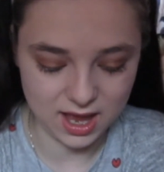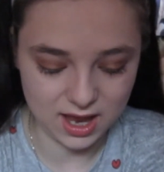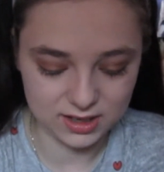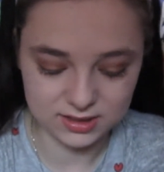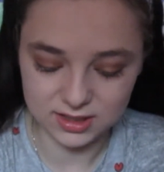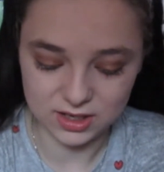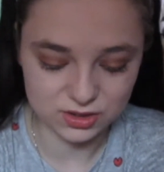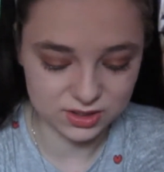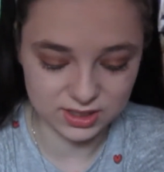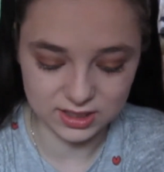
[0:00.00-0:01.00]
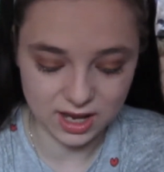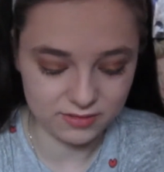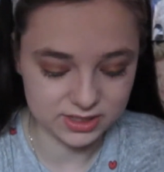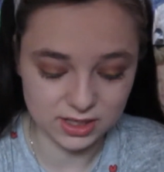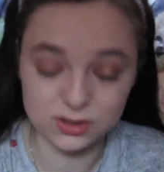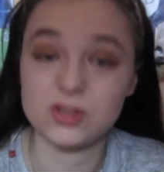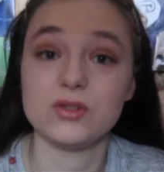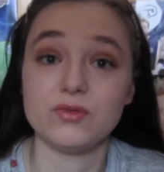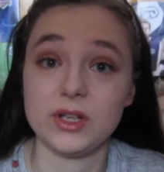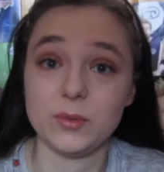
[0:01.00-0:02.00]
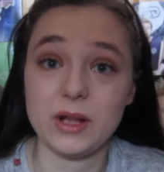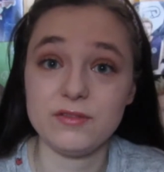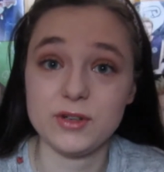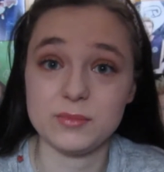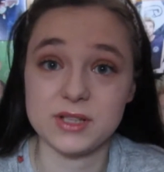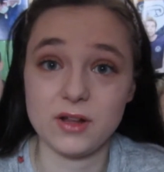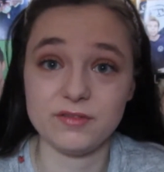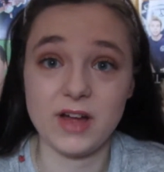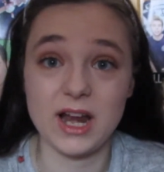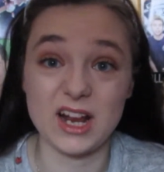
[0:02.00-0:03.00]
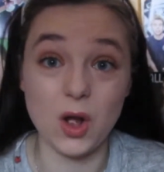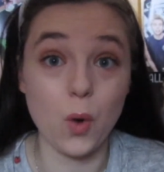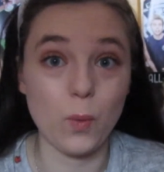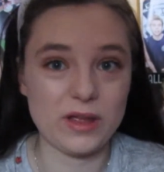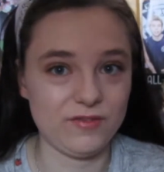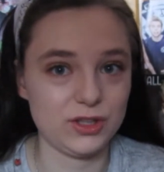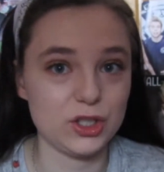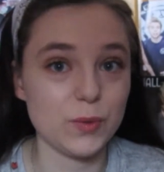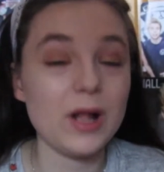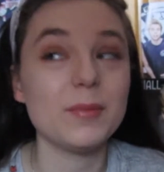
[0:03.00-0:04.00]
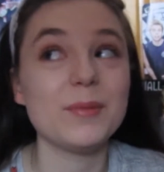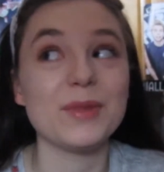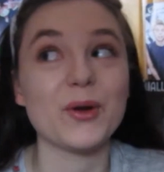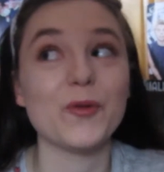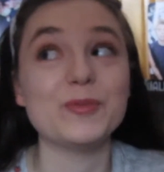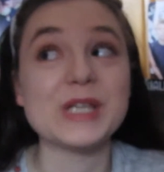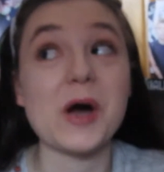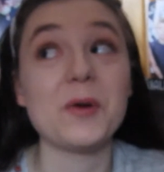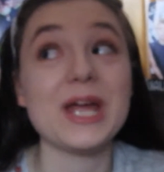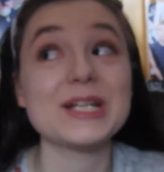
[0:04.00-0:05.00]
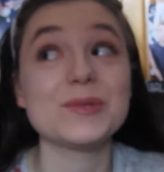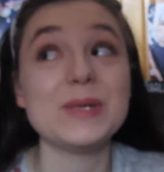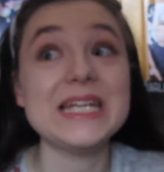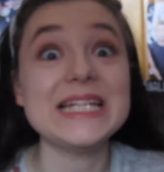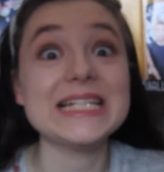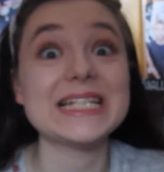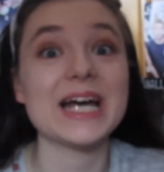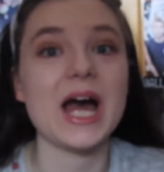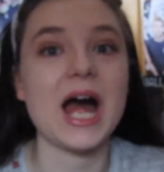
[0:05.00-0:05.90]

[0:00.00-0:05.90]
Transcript: I just think Harry Styles has done really well for himself, and I can't wait for the new album that comes out next week.